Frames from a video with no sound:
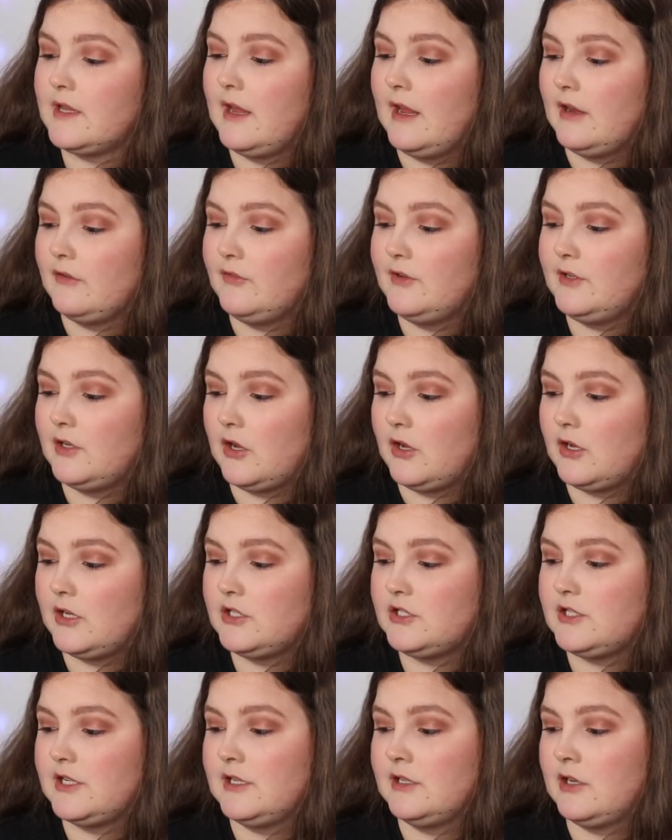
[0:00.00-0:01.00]
Every night
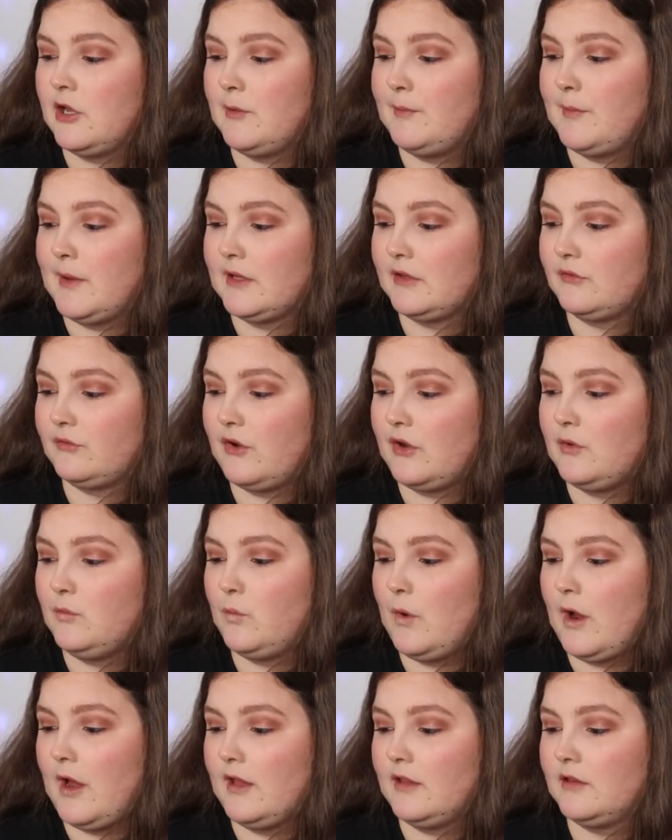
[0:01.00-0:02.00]
she and her best friend
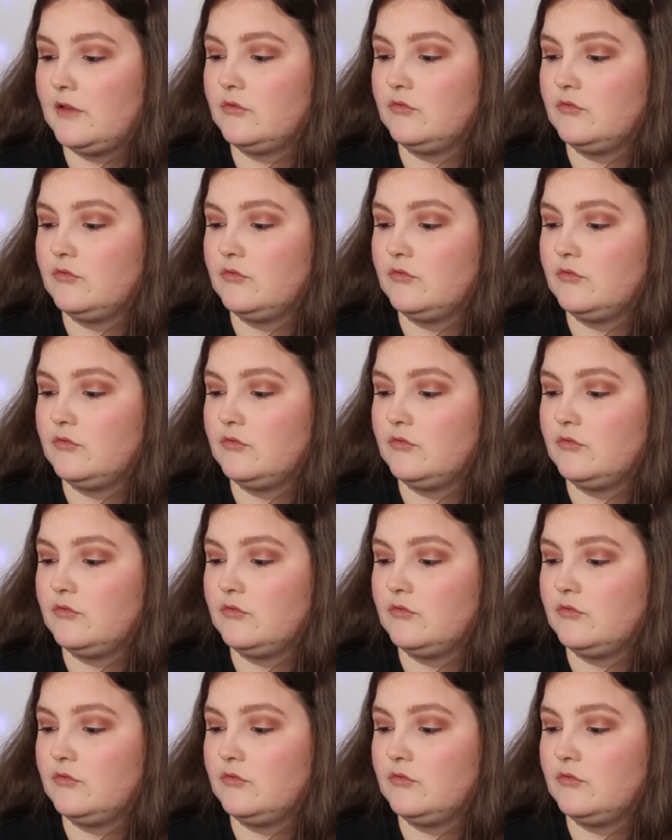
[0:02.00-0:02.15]
Wes